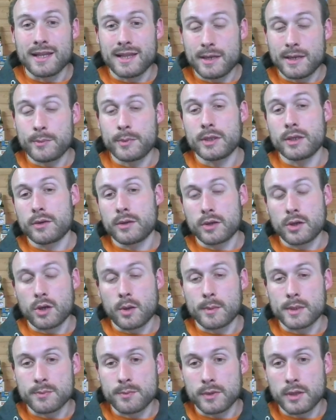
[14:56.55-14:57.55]
Let me know in the
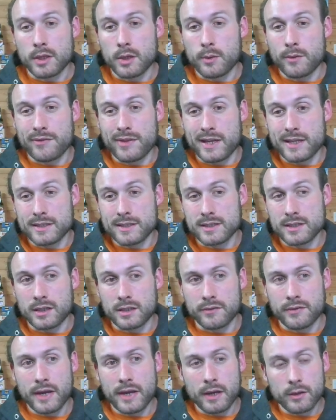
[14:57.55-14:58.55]
comments below if that's
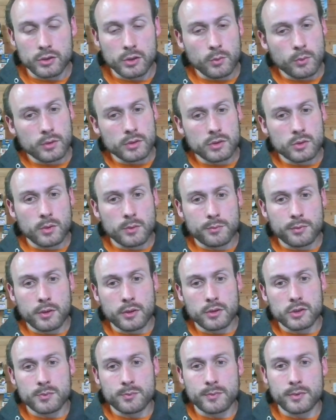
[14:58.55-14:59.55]
kind of how you want to
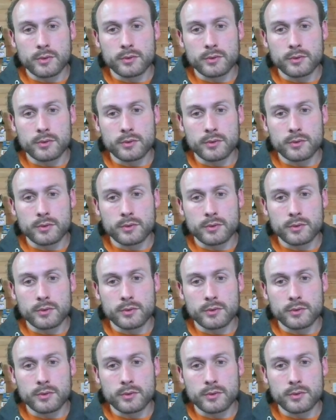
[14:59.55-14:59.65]
approach